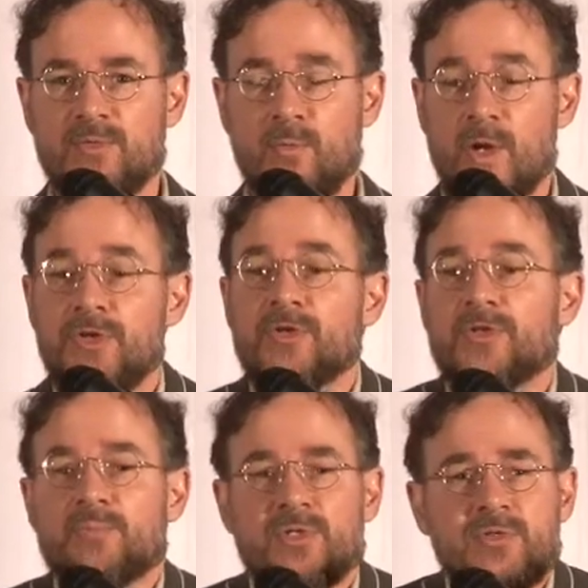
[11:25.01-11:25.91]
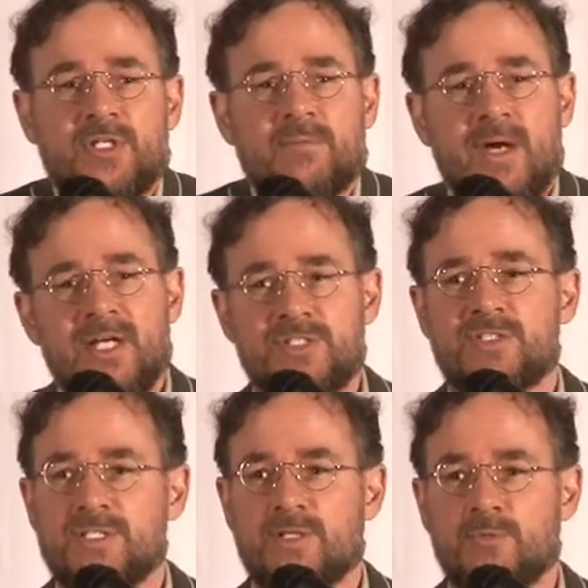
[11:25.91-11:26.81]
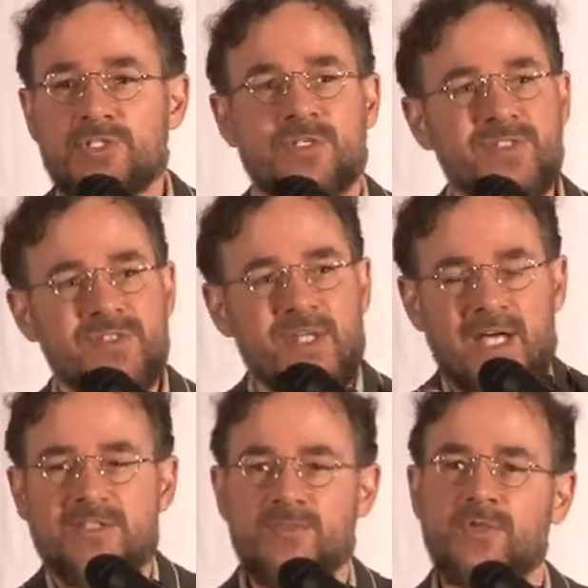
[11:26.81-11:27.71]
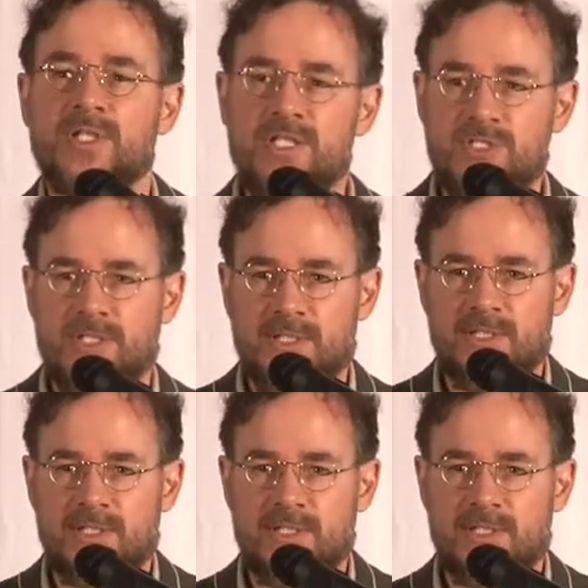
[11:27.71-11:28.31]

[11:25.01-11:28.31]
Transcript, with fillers: wonder and beauty and majesty, which are the signs of creation.